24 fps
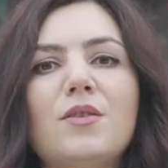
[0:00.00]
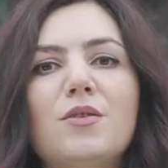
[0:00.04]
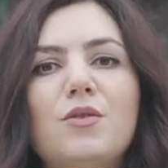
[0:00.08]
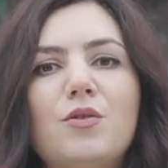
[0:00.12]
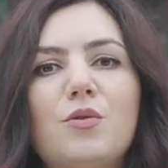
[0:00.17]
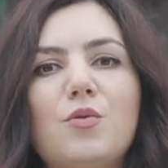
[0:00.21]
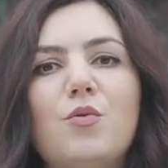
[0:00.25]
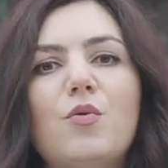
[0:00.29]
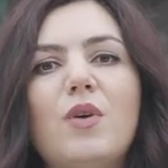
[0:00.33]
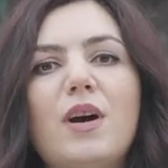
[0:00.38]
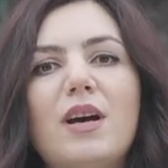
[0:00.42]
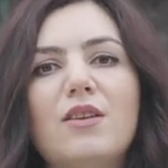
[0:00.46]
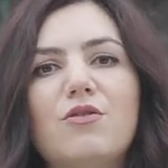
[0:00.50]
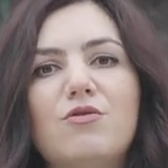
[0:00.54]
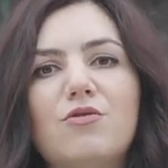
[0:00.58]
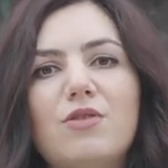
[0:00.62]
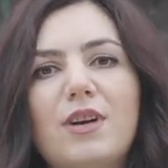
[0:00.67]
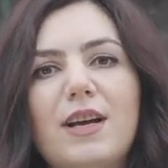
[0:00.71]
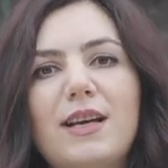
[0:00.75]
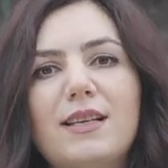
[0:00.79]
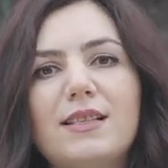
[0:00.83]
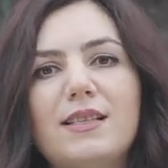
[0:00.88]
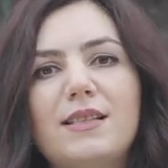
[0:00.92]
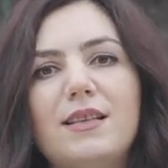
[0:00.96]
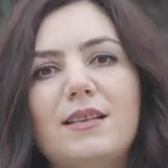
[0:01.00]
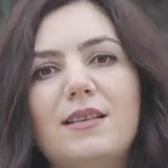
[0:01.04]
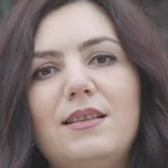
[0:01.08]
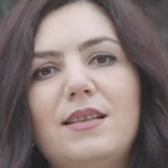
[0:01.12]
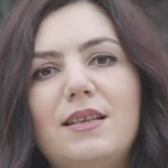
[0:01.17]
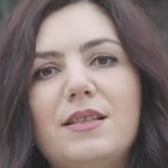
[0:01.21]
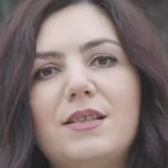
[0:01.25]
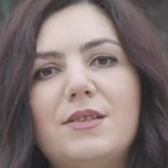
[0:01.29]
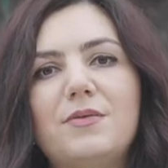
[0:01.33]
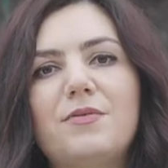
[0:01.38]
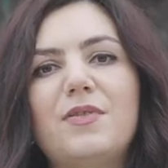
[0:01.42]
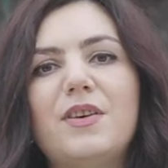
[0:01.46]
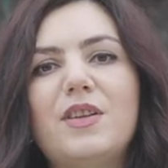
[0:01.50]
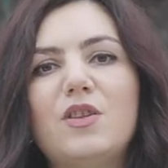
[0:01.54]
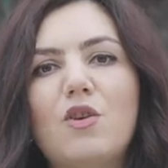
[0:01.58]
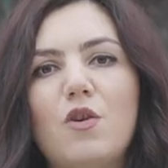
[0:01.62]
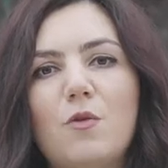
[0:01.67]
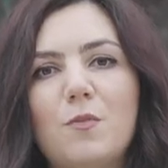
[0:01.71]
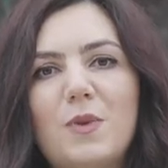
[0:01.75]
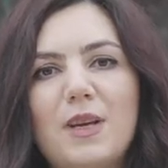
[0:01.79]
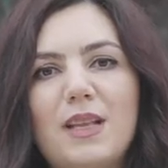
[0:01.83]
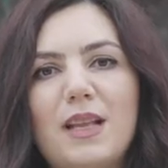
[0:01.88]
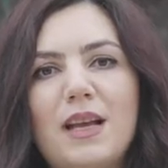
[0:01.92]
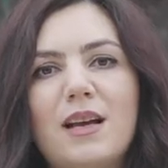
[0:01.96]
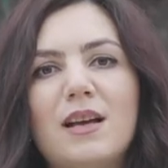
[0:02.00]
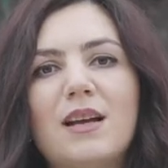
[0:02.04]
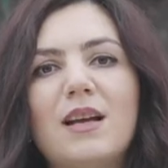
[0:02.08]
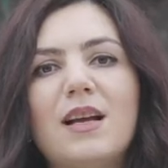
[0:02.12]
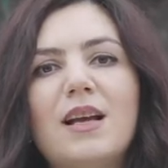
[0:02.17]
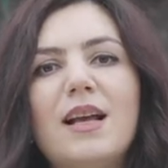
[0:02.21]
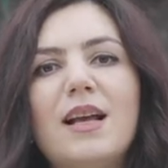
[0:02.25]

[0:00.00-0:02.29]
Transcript: to address these phenomena.